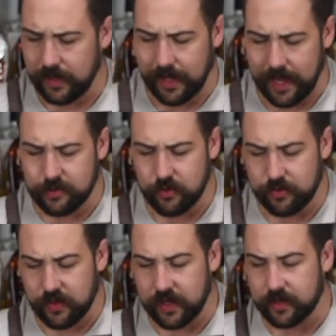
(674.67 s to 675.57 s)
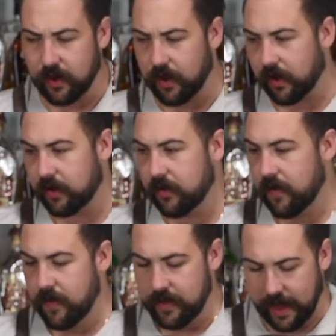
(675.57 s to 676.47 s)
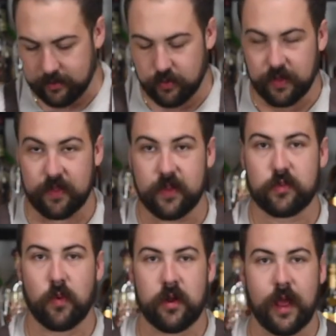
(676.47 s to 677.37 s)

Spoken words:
I do think this one,